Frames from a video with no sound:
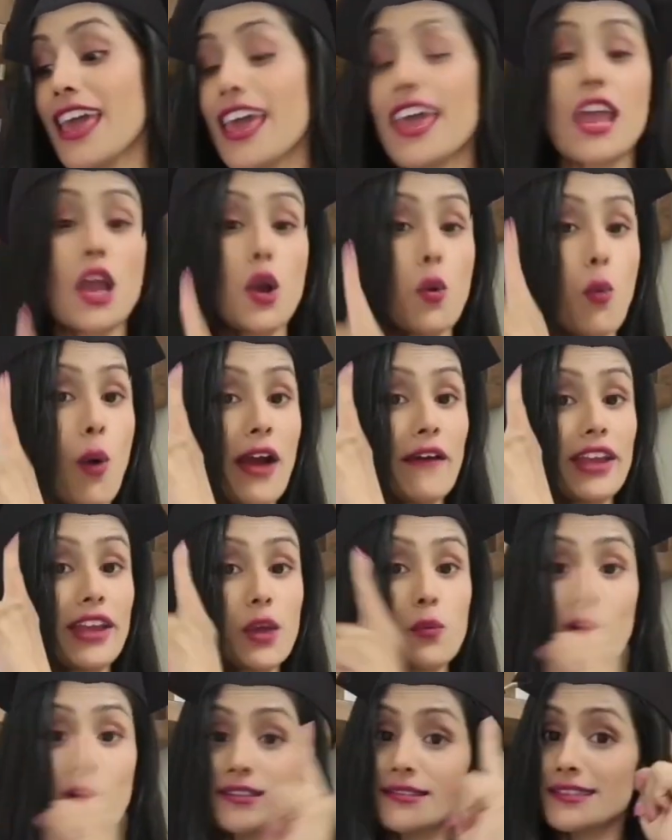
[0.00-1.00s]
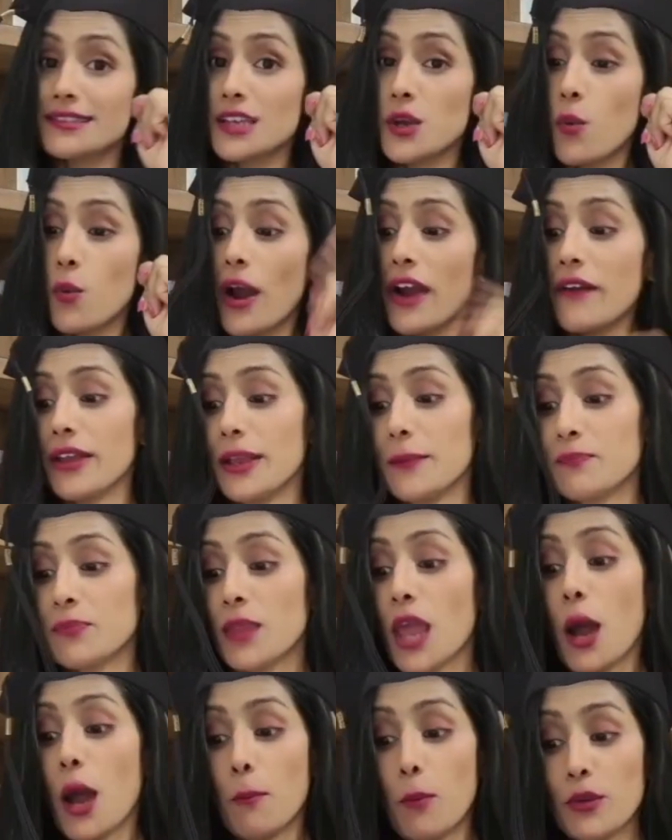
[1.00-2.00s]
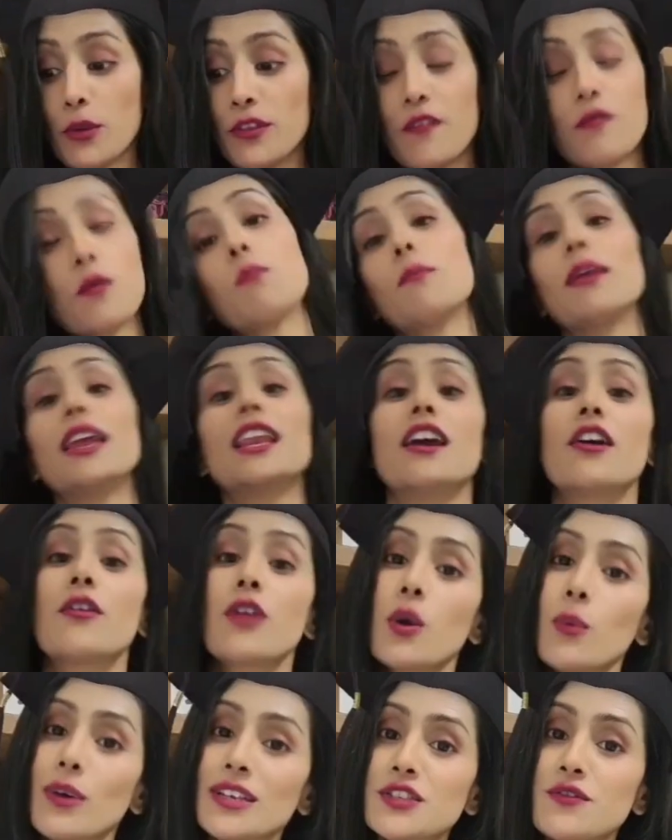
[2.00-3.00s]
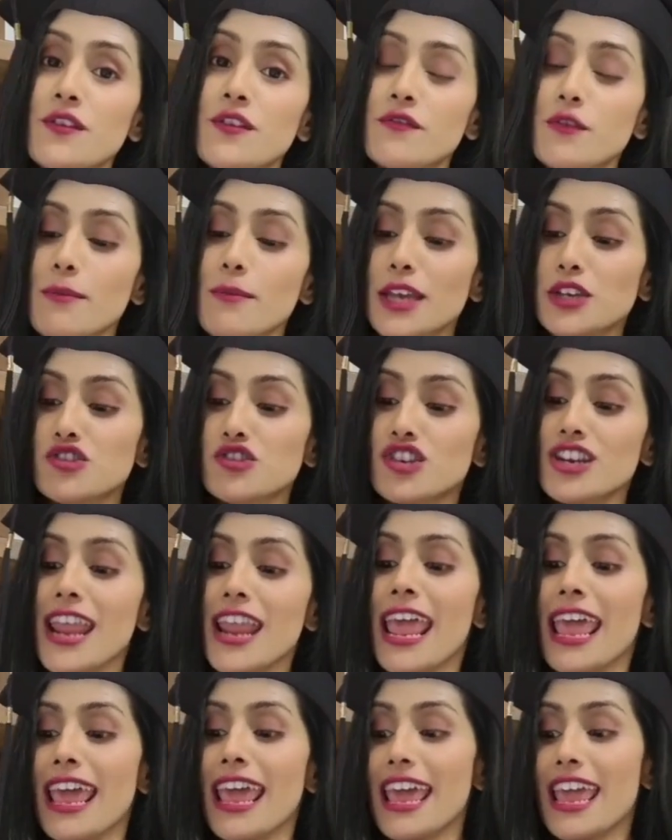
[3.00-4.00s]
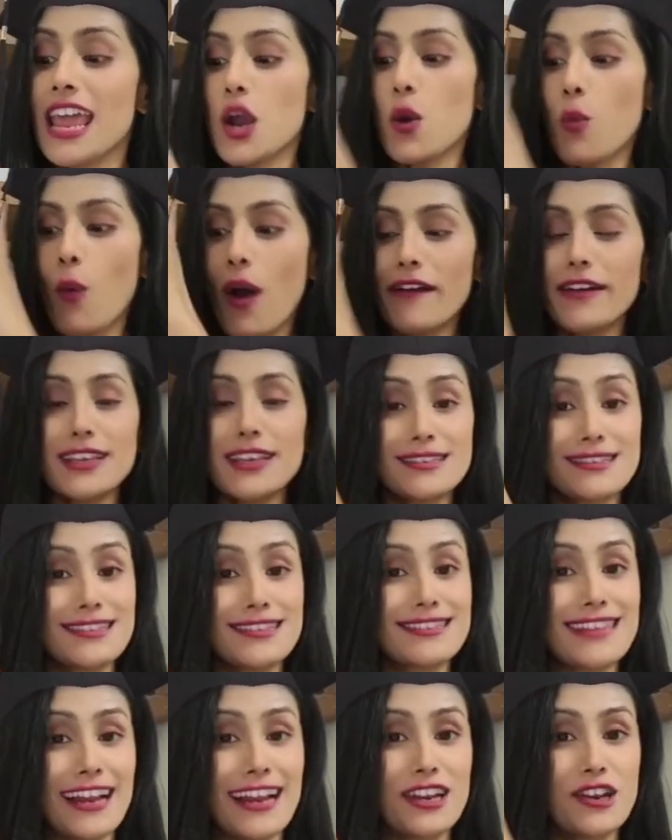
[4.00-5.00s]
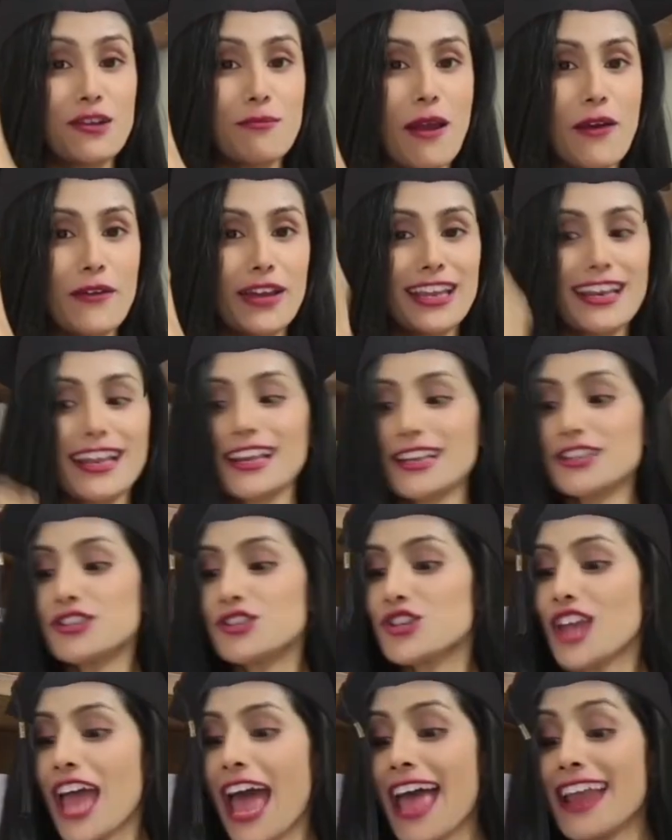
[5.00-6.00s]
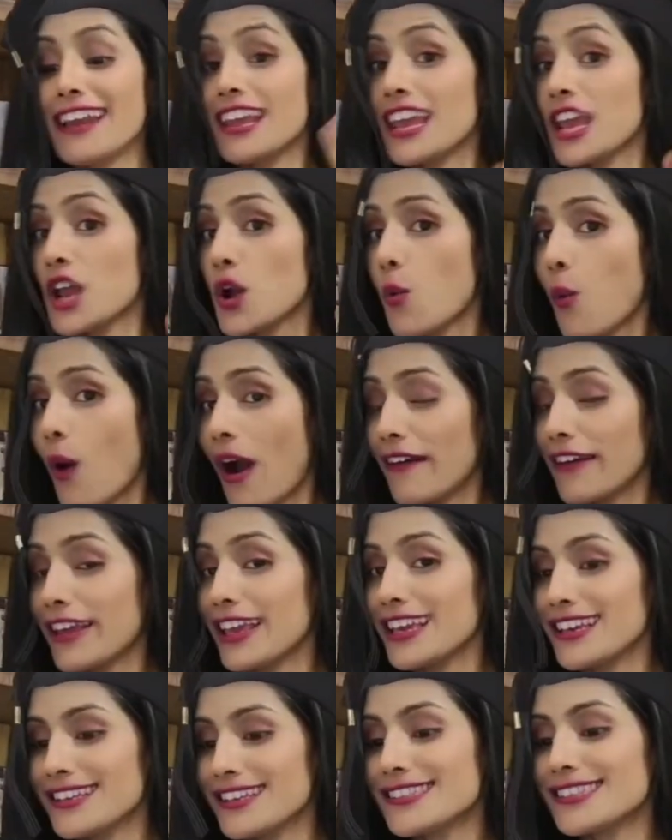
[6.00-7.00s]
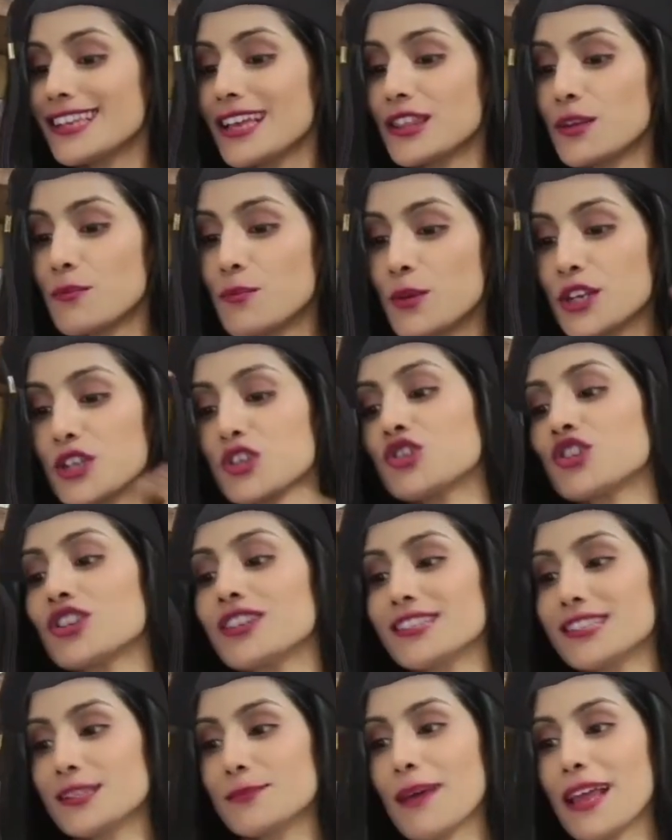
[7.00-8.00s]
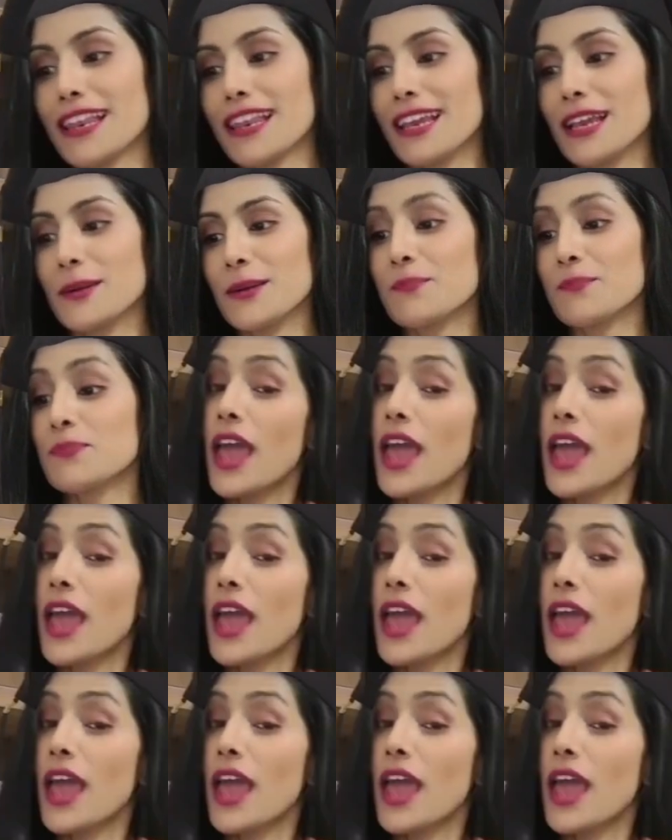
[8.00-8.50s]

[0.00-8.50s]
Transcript: Inquiry versus inquiry. Both of them mean a request for information. Inquiry is the standard American English and inquiry is the British spelling.